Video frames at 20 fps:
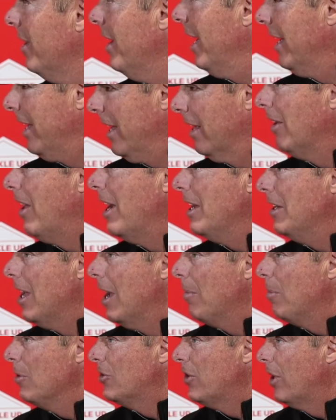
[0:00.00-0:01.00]
and get lined
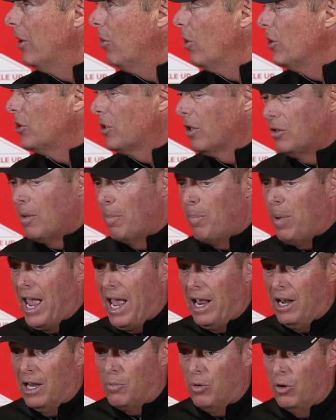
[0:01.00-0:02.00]
up instead of always because the
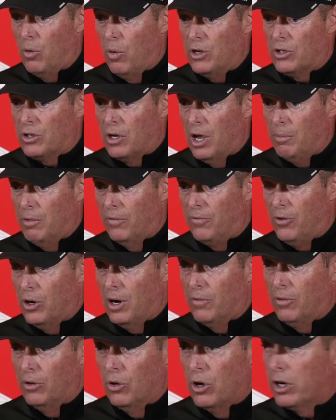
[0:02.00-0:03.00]
panic would always come if you're
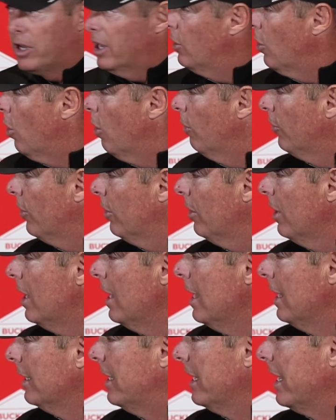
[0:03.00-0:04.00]
ever looking over
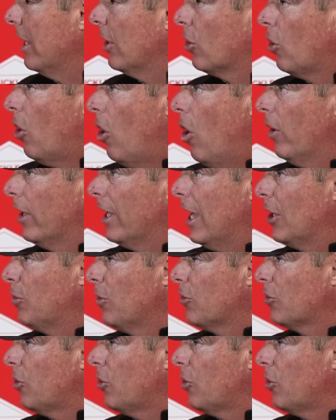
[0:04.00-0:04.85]
to get a call and guess what's